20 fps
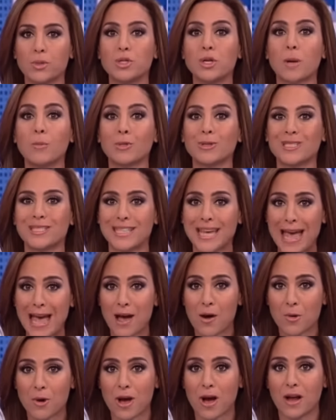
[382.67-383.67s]
Doubled down
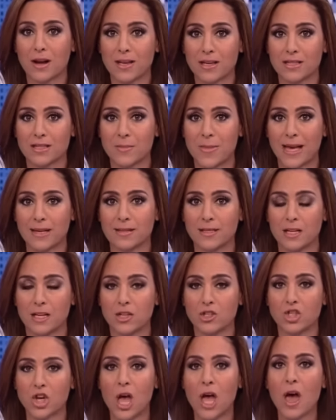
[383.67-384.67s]
on his message,
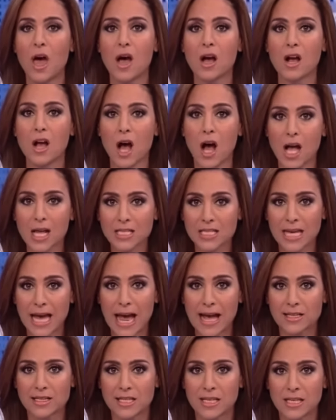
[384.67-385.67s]
cut
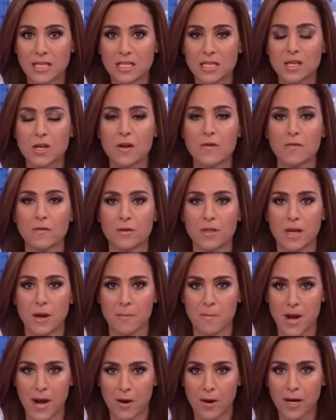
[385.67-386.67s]
taxes for the
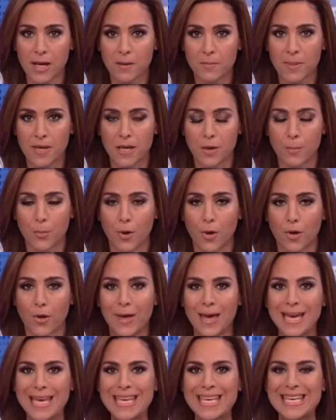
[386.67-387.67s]
American people.
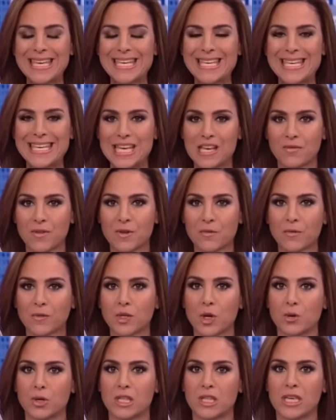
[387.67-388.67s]
He even
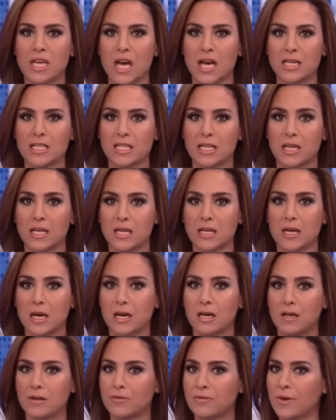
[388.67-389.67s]
floated the idea
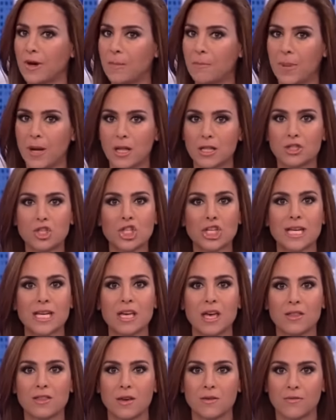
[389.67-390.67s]
of abolishing
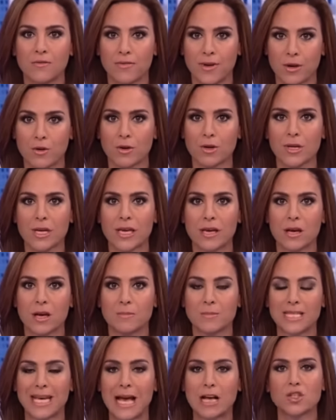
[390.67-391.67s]
the federal income
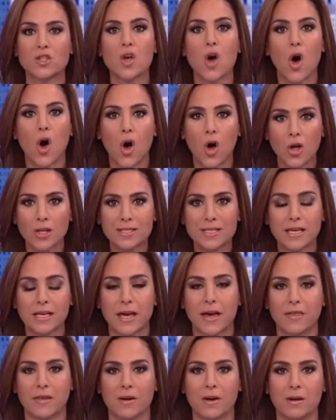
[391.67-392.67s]
tax altogether.